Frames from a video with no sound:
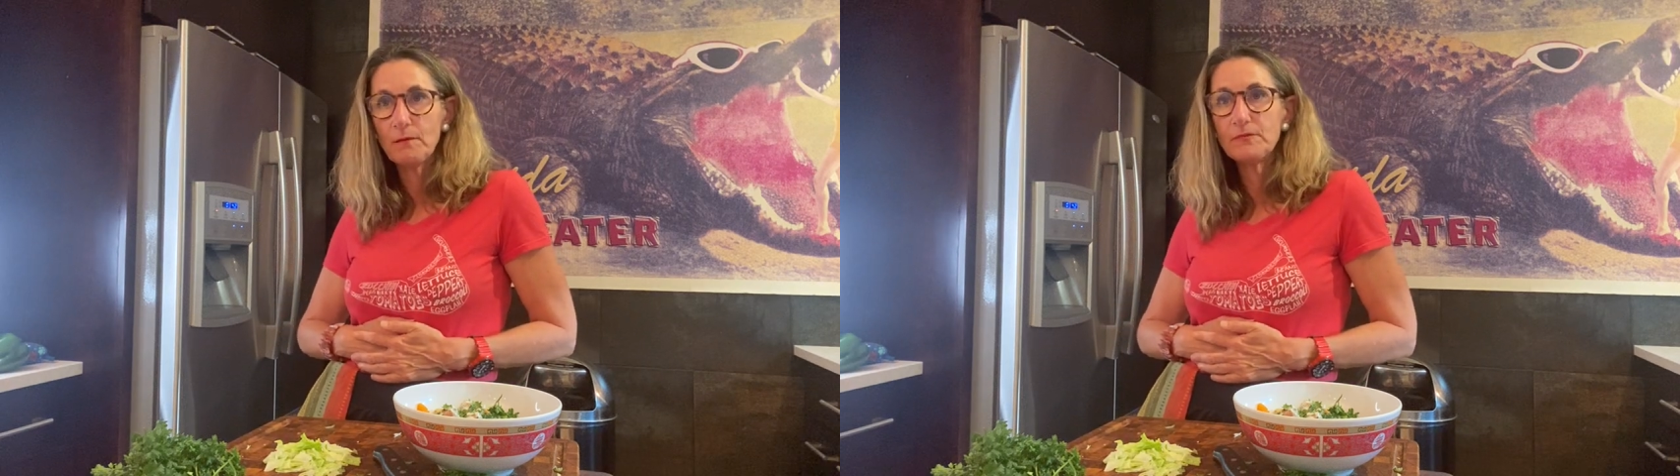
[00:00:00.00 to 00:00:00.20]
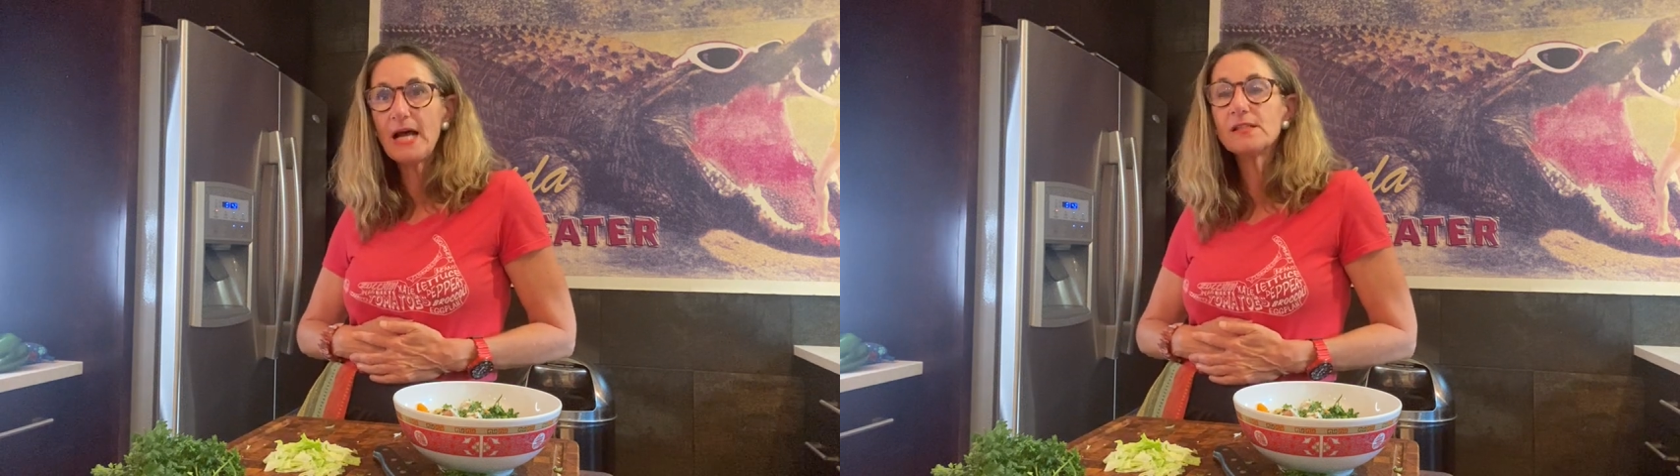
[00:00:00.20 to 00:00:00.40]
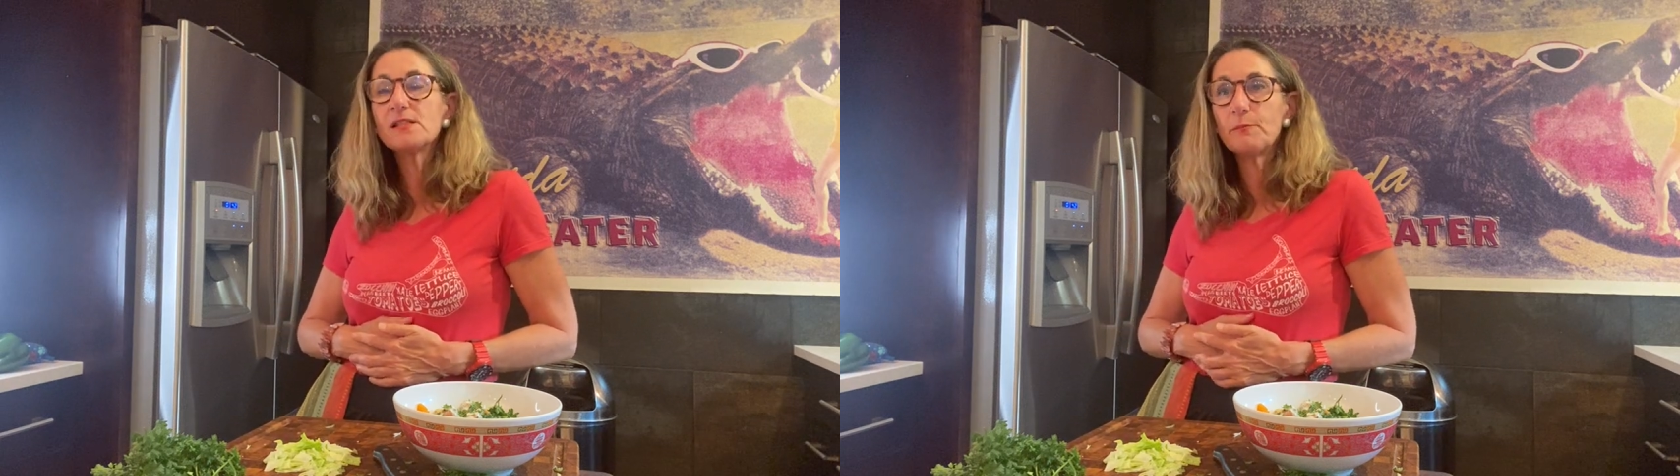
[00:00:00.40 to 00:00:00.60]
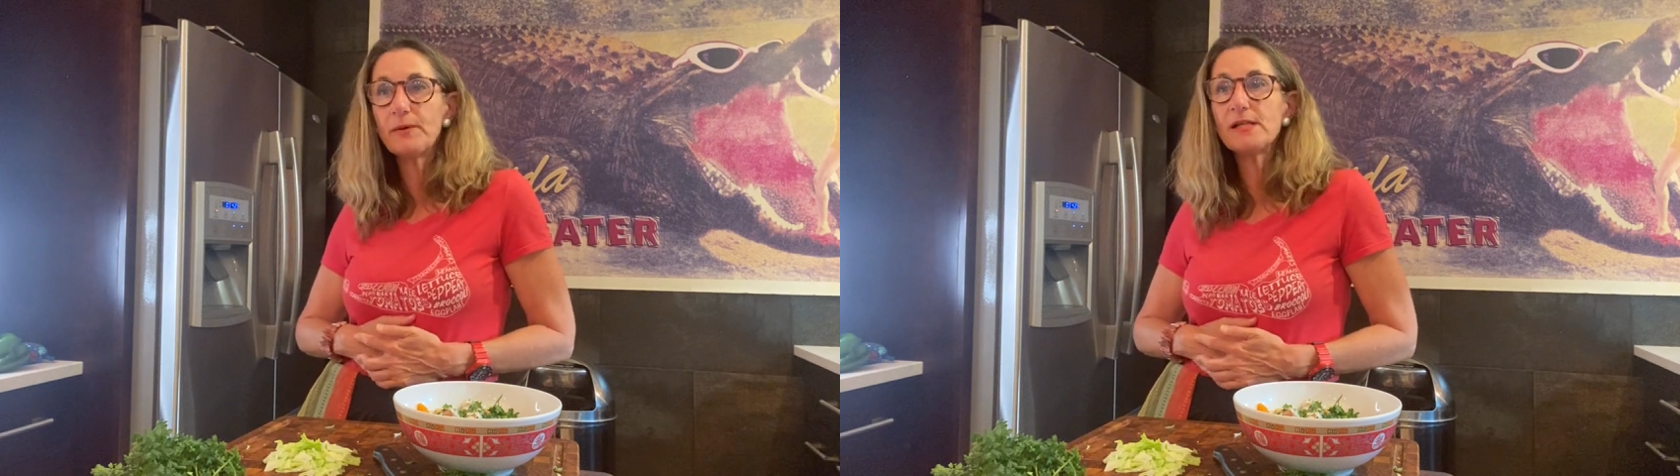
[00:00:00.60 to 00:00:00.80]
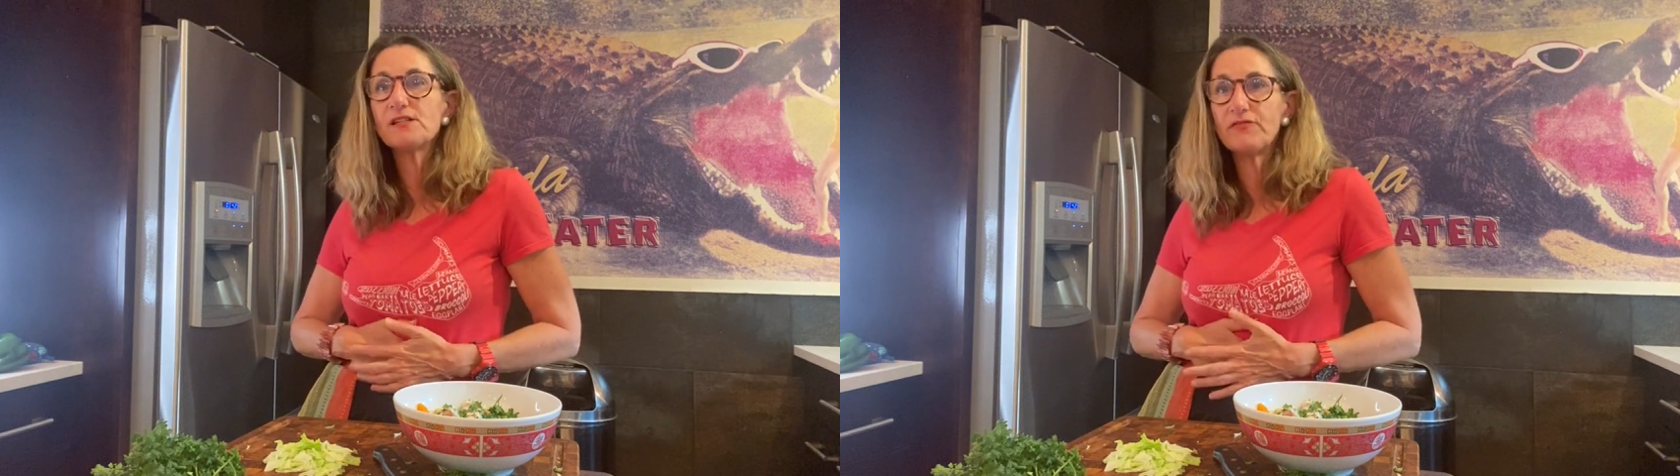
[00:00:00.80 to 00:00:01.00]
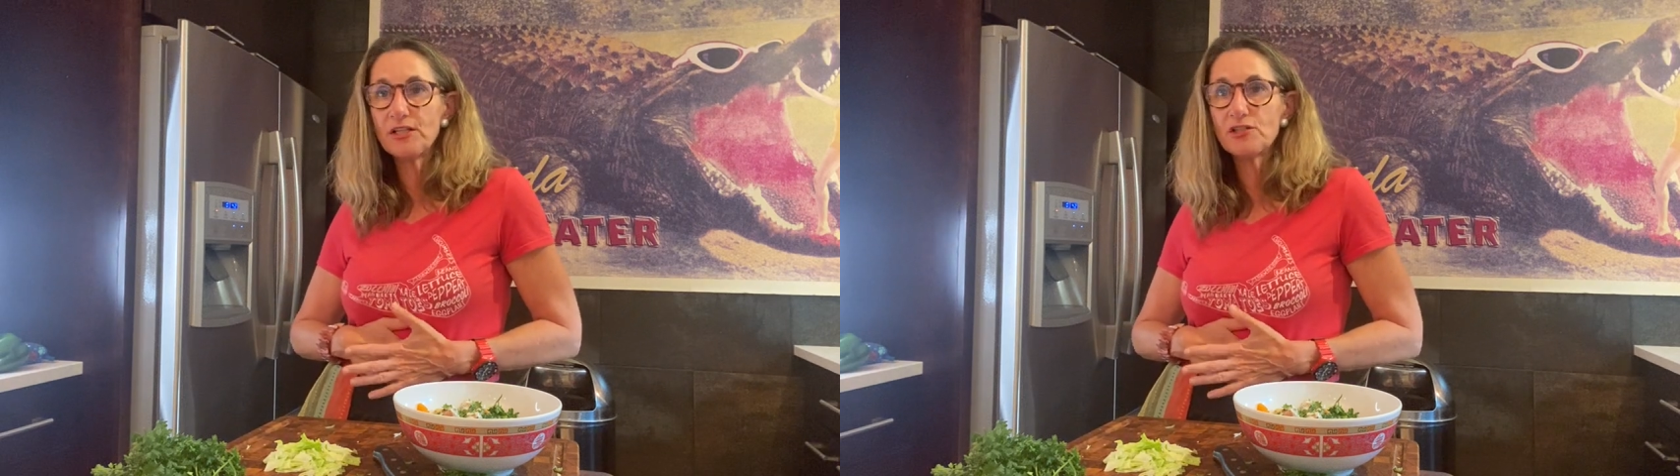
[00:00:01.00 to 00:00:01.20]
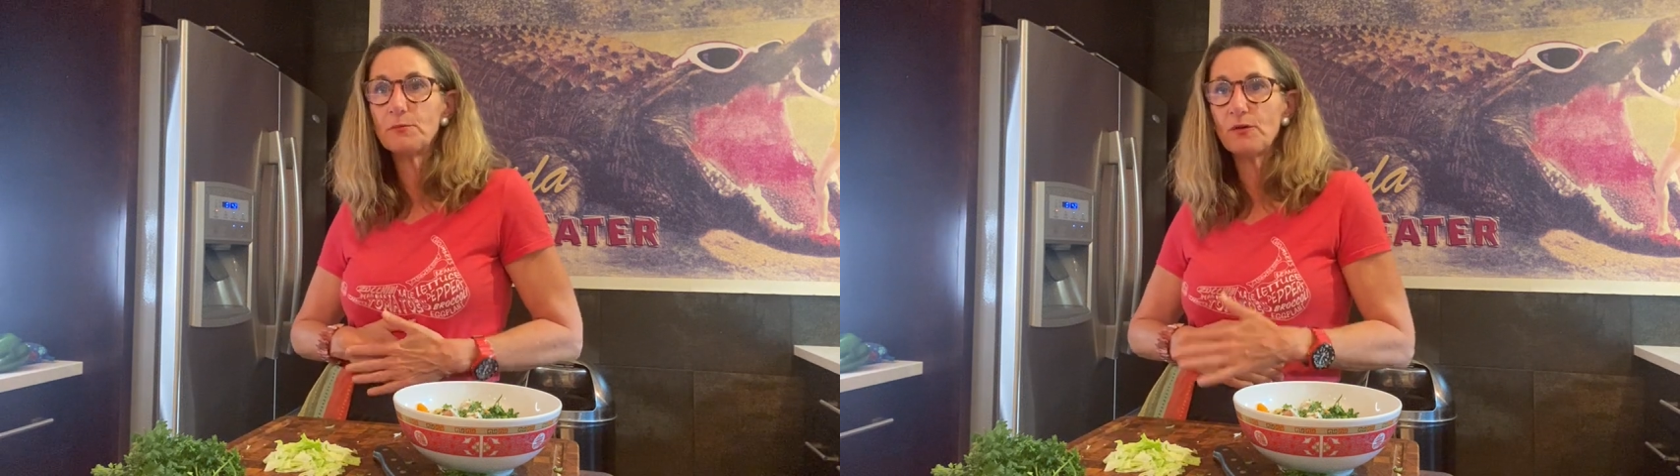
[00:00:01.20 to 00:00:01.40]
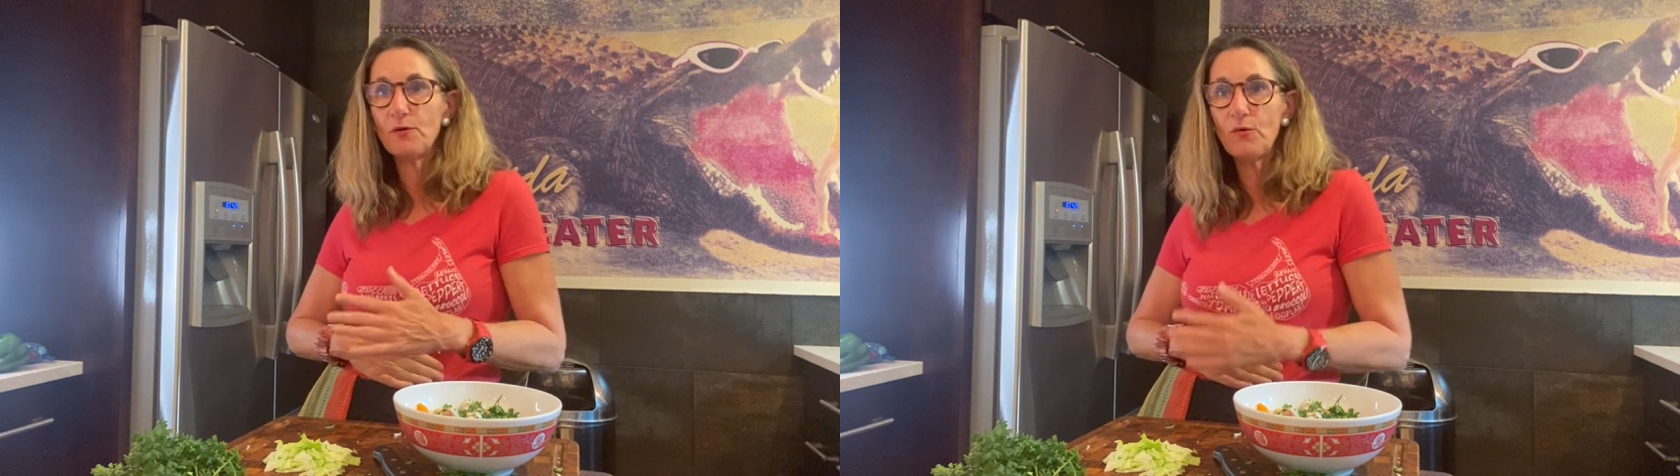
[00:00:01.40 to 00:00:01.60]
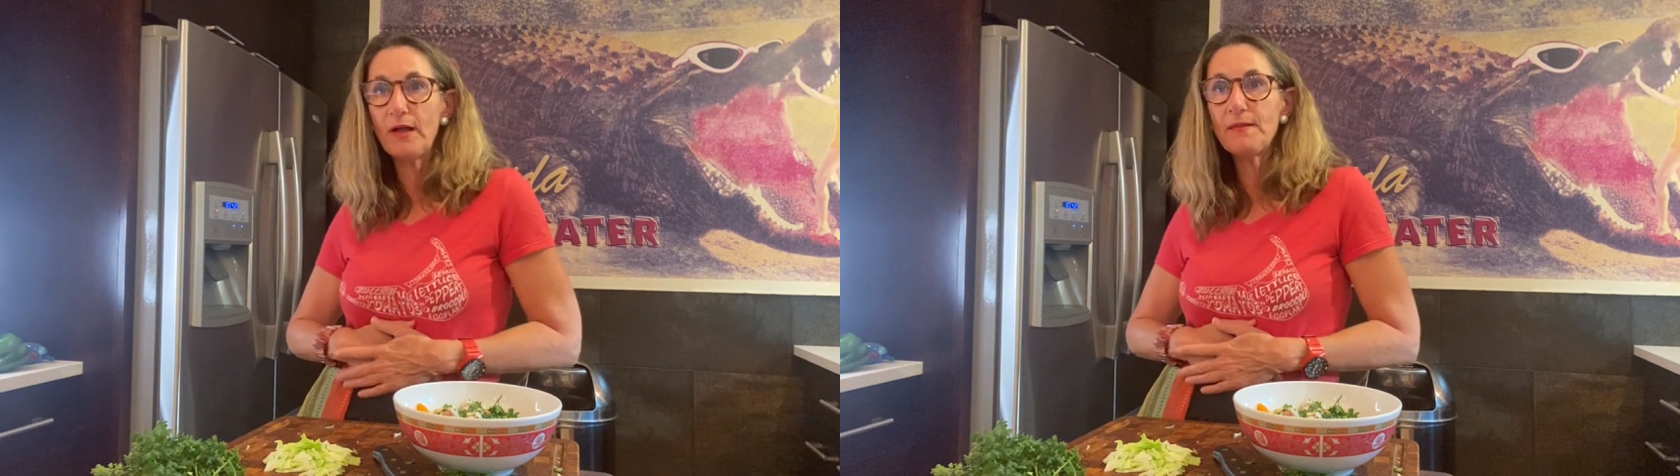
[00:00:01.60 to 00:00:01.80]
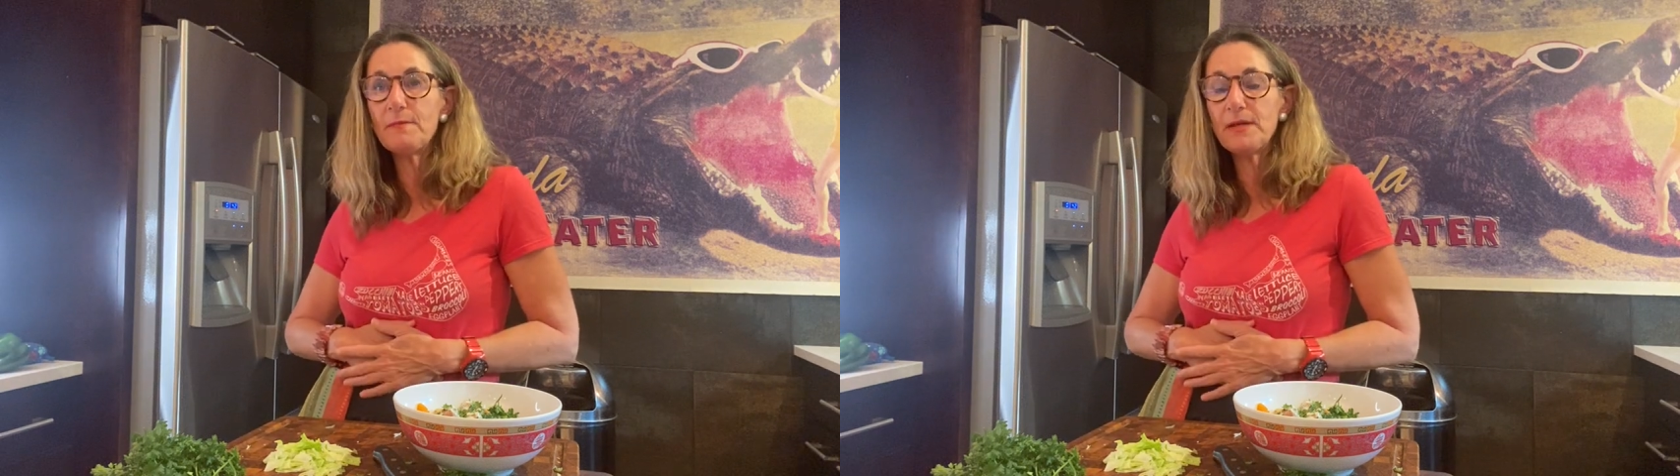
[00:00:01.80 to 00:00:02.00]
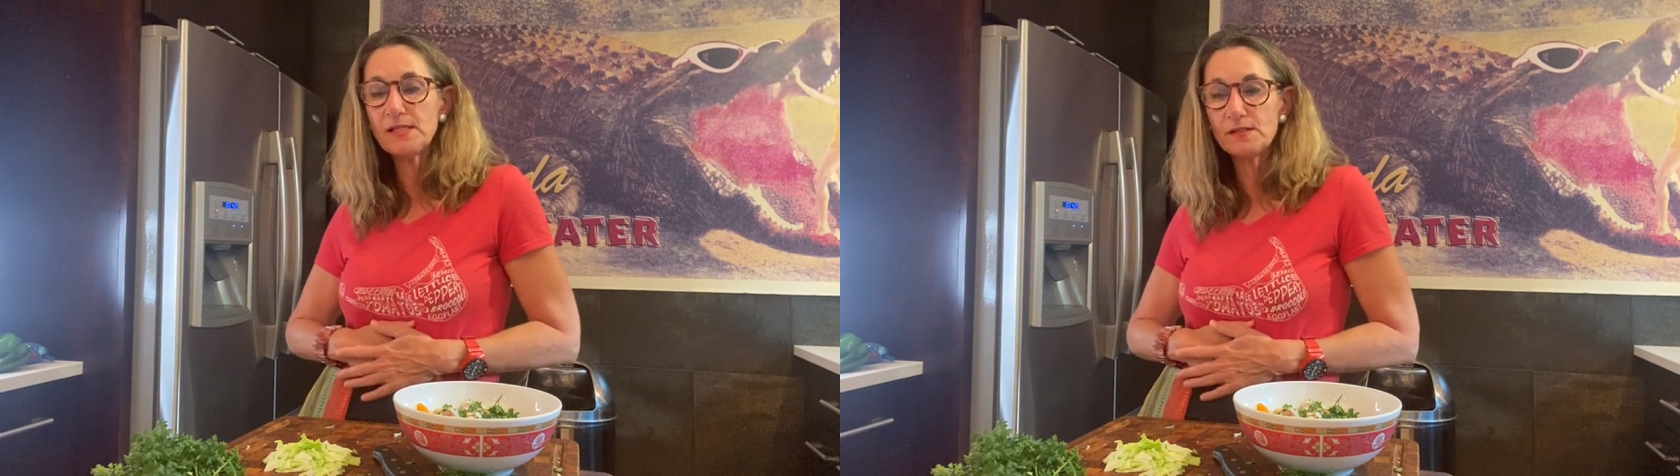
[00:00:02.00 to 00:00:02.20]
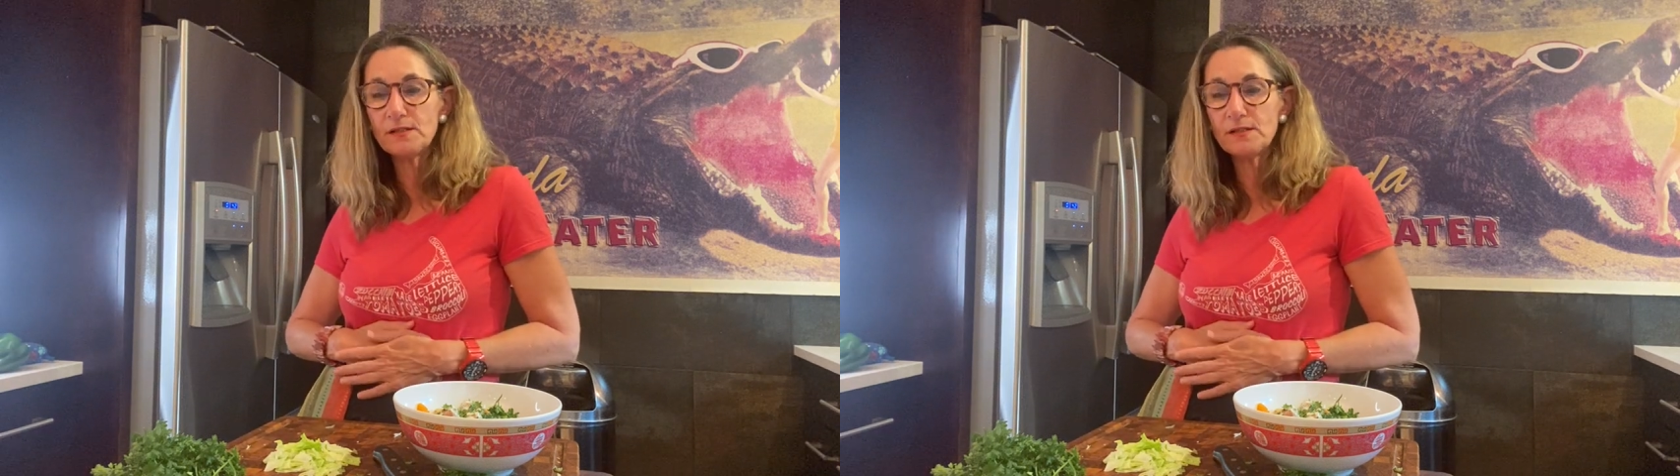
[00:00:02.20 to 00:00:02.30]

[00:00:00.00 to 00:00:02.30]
That's the best vegetable, the one that makes it